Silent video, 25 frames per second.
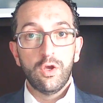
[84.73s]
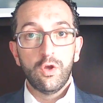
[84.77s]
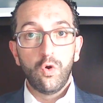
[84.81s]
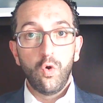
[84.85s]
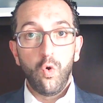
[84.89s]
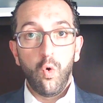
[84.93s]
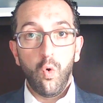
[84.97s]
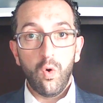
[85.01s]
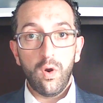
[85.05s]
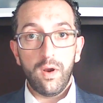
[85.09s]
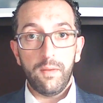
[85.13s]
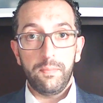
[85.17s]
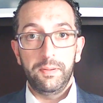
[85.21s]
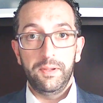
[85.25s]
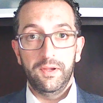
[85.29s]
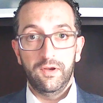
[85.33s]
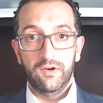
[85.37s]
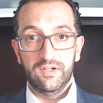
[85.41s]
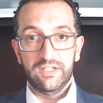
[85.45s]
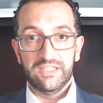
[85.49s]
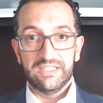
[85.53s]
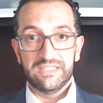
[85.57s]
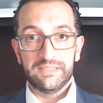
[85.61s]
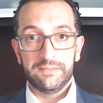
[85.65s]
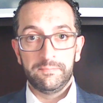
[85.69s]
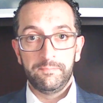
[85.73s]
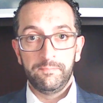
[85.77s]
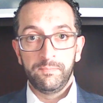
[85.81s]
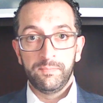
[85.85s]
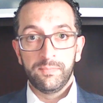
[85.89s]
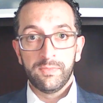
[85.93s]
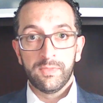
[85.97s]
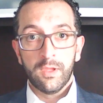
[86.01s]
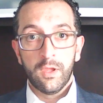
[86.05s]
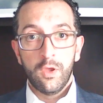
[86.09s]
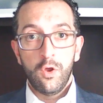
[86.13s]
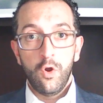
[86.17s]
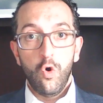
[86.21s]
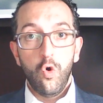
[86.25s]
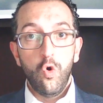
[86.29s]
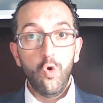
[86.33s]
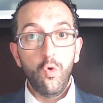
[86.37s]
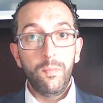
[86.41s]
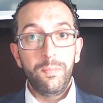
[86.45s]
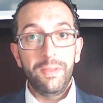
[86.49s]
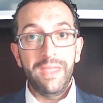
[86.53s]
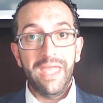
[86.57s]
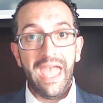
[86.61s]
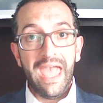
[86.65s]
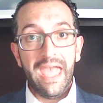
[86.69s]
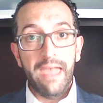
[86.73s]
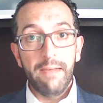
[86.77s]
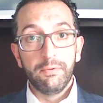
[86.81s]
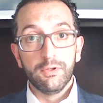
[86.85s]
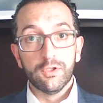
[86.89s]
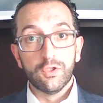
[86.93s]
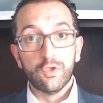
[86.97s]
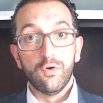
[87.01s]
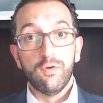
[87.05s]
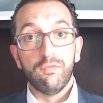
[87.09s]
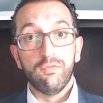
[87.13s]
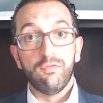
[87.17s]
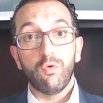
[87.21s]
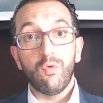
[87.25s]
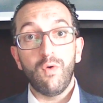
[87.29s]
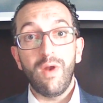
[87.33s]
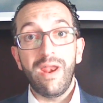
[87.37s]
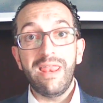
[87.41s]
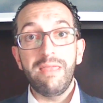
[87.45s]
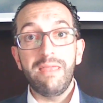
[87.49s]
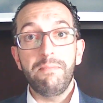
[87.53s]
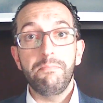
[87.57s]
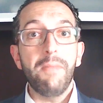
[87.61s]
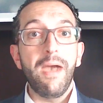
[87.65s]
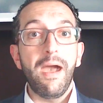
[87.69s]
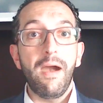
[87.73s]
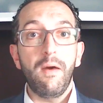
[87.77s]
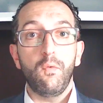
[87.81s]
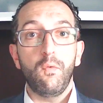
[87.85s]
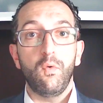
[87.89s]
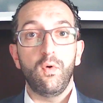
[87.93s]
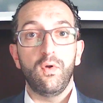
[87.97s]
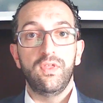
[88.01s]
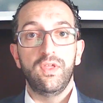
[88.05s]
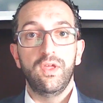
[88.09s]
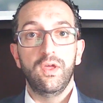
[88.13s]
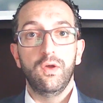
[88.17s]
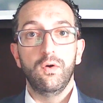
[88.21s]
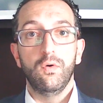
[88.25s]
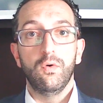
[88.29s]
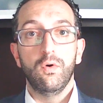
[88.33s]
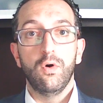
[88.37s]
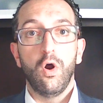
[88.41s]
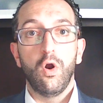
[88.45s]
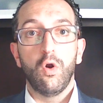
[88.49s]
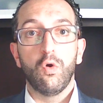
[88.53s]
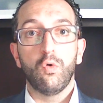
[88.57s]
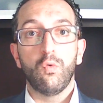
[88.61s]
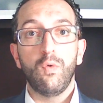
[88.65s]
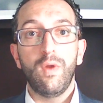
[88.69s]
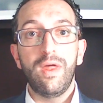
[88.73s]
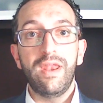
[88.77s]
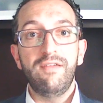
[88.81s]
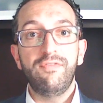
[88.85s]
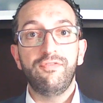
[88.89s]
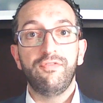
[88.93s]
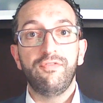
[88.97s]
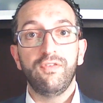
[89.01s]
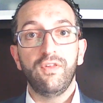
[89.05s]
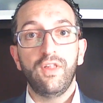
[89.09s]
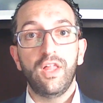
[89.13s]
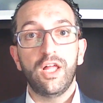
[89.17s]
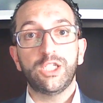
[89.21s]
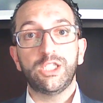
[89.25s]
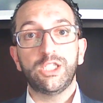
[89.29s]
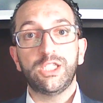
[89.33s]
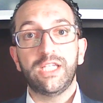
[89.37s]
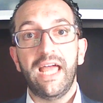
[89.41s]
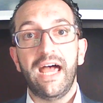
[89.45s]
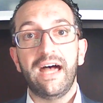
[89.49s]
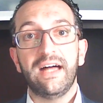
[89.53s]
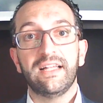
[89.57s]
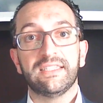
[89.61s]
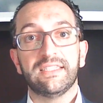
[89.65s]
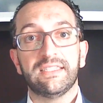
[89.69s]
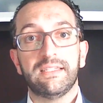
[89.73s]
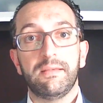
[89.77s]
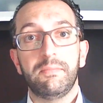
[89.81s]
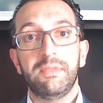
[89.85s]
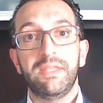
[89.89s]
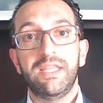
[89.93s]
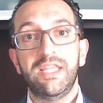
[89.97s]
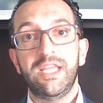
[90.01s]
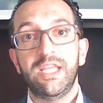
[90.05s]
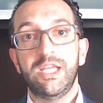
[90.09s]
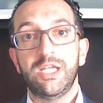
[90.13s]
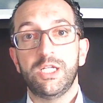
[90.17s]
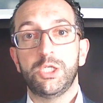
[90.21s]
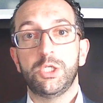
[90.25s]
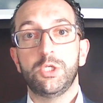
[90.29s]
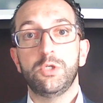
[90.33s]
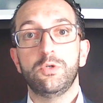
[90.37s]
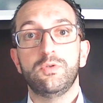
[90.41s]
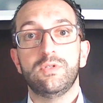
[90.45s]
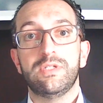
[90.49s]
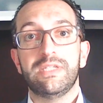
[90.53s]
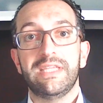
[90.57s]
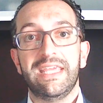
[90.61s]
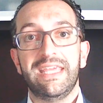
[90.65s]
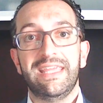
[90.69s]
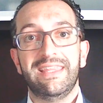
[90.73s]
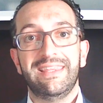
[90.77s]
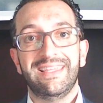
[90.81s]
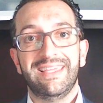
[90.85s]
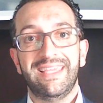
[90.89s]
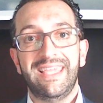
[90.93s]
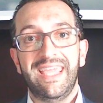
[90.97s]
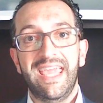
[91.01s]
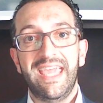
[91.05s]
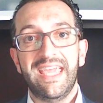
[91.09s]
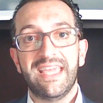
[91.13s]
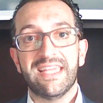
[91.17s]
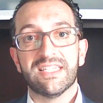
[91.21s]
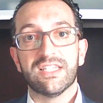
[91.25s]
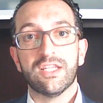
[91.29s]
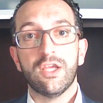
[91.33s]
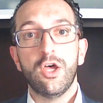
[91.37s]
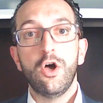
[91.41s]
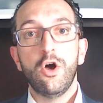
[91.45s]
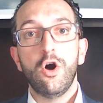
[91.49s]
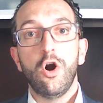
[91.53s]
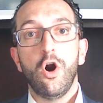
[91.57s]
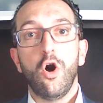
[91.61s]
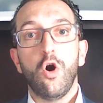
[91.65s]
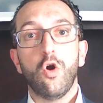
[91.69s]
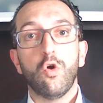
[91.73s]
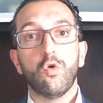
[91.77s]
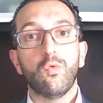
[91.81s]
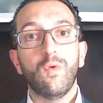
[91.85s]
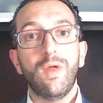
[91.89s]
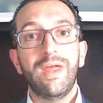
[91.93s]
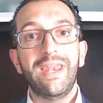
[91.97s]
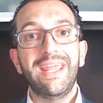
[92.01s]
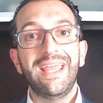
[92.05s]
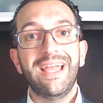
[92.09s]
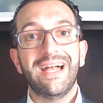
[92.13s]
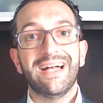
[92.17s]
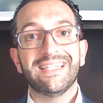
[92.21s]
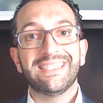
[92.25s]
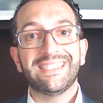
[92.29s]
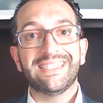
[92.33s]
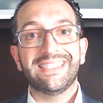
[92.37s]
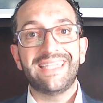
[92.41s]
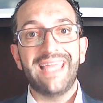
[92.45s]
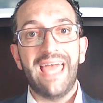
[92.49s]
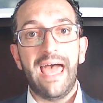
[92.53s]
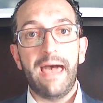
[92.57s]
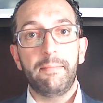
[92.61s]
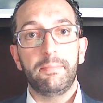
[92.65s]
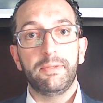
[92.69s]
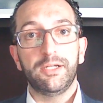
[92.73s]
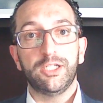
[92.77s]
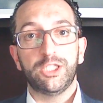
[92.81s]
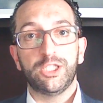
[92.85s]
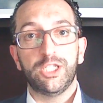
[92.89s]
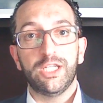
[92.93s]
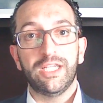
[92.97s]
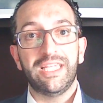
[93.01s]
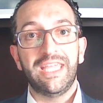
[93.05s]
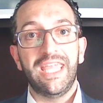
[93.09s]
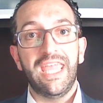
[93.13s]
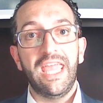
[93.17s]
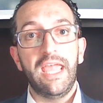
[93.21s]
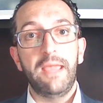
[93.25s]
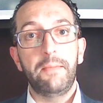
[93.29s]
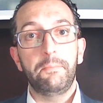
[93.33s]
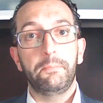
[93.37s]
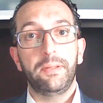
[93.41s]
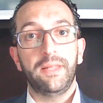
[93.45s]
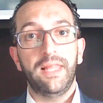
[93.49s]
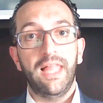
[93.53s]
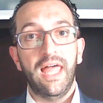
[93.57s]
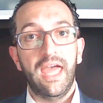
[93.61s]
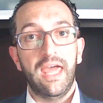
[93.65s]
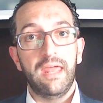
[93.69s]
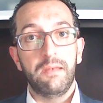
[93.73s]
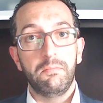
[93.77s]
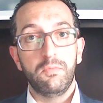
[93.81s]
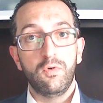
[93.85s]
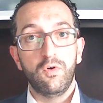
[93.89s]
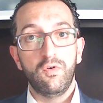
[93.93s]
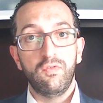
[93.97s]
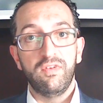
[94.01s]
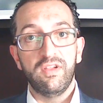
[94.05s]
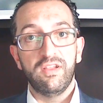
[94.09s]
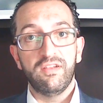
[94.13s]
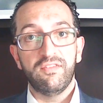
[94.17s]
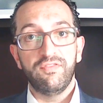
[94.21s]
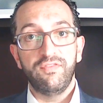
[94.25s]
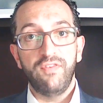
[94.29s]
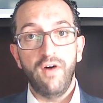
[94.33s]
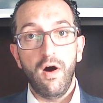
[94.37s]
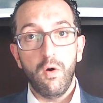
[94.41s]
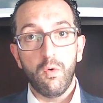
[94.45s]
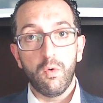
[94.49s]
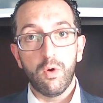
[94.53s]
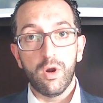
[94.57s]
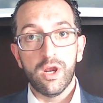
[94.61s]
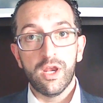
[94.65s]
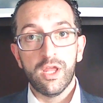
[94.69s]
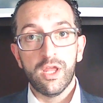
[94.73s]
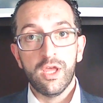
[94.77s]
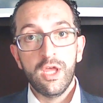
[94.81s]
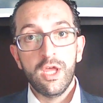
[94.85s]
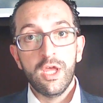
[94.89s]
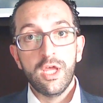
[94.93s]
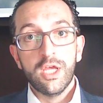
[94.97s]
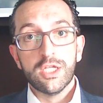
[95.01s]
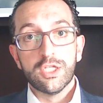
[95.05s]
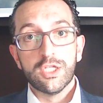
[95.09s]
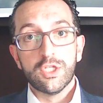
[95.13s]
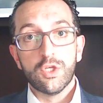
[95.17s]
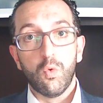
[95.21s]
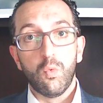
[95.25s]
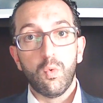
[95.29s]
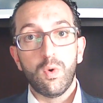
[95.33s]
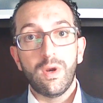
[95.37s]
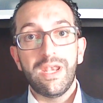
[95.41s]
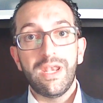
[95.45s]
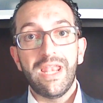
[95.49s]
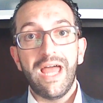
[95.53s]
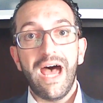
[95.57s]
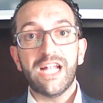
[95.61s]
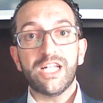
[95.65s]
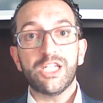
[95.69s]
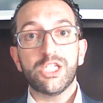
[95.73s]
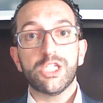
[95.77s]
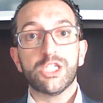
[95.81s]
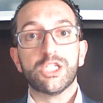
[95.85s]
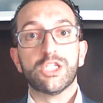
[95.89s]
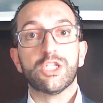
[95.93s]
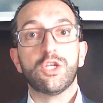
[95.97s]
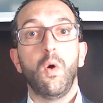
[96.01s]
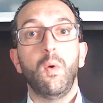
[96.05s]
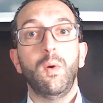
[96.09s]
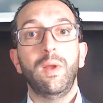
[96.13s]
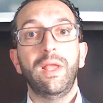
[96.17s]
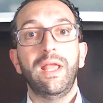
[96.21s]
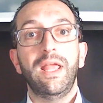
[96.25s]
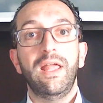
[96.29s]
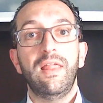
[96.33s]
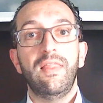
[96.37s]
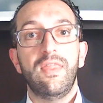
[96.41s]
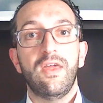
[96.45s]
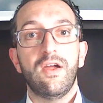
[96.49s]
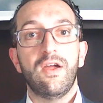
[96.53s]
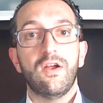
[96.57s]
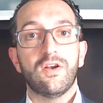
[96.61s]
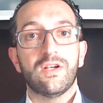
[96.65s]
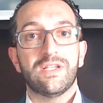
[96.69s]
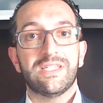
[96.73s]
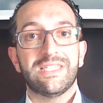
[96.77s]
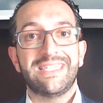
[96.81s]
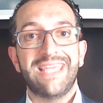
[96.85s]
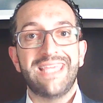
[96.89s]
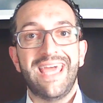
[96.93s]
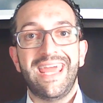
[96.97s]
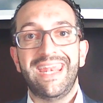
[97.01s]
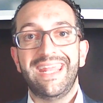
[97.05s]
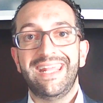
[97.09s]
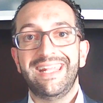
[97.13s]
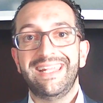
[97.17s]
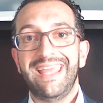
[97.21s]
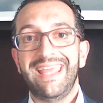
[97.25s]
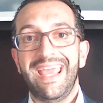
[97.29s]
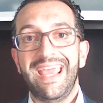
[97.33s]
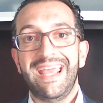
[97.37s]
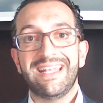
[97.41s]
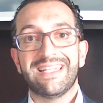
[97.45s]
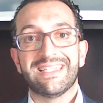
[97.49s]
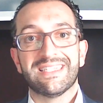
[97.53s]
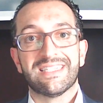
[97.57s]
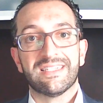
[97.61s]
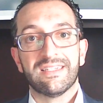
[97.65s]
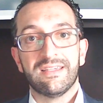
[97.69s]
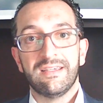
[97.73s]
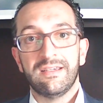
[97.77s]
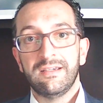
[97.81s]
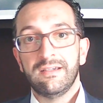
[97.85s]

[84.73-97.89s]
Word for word: court appearance who will be able to have already met with you, already flushed out some of the issues in the case, already established a game plan moving forward. So we're not just going in there setting dates.